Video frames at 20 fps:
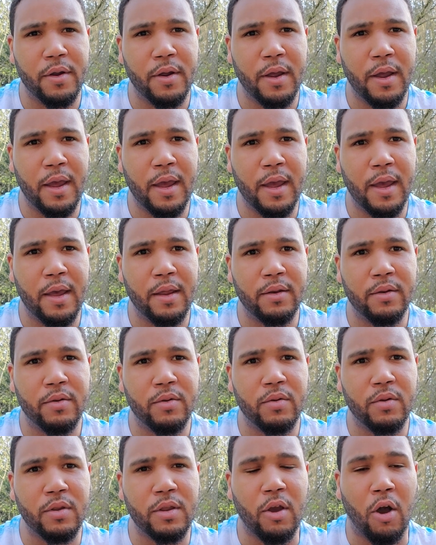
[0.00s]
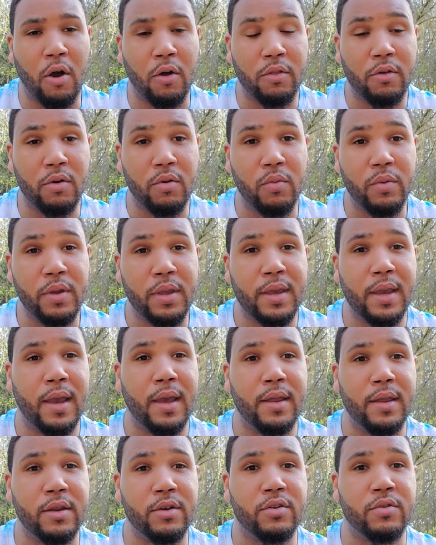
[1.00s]
And although we
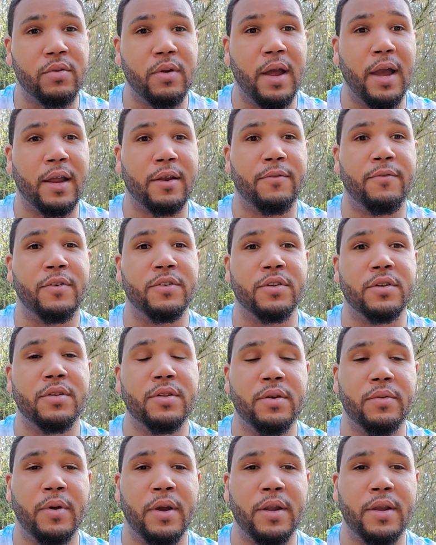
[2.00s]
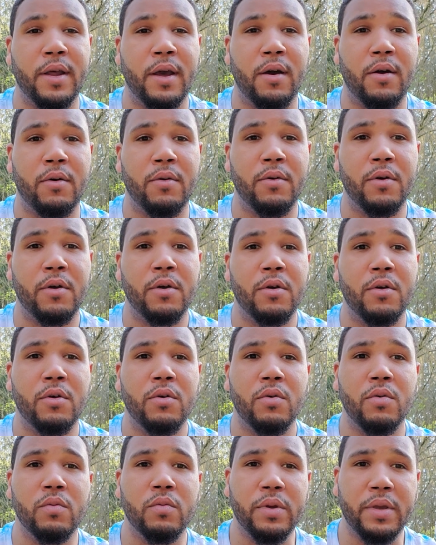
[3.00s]
can't interact physically right now,
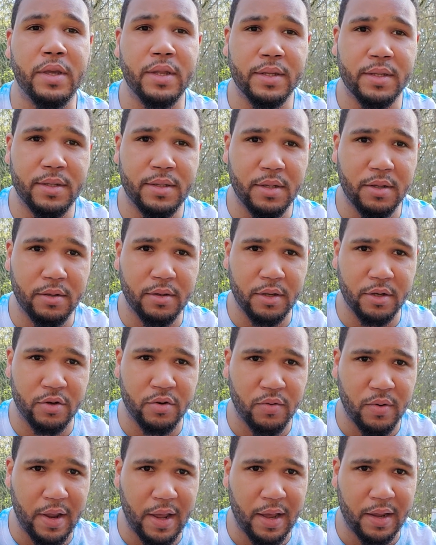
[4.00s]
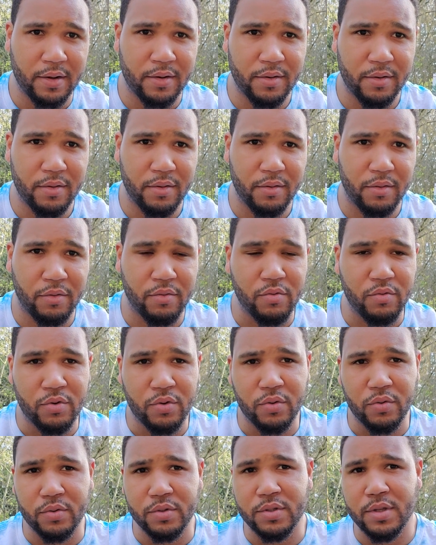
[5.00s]
we can still interact through
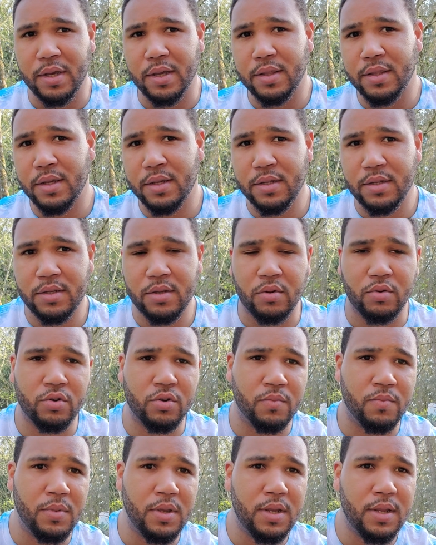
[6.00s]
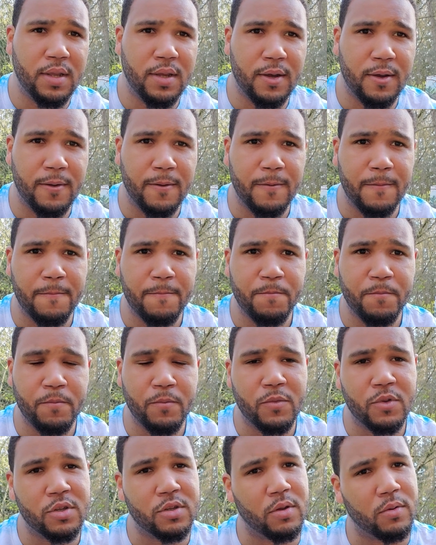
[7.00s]
tools like this, social media.
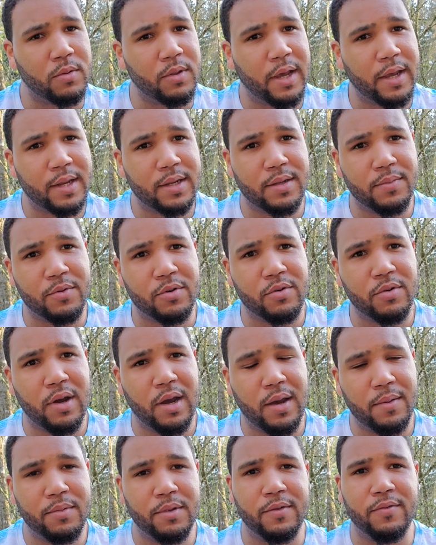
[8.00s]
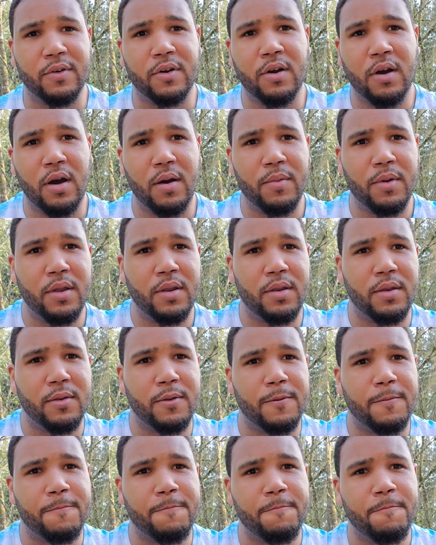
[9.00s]
So like, subscribe, leave a comment.
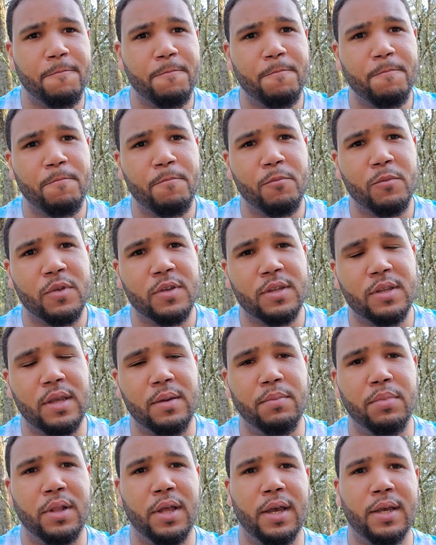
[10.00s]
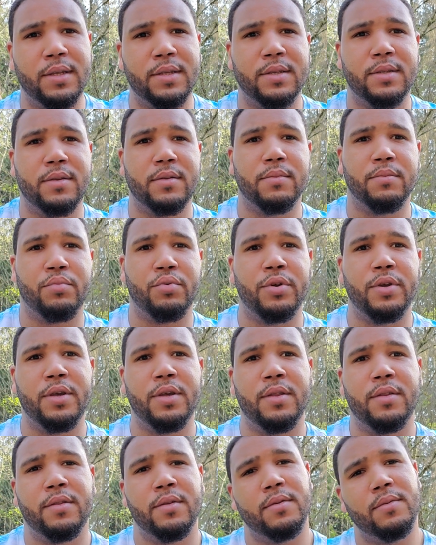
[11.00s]
Stay blessed,
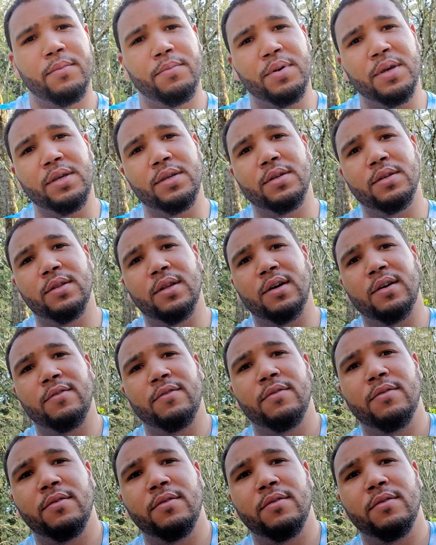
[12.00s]
breathe, peace and love.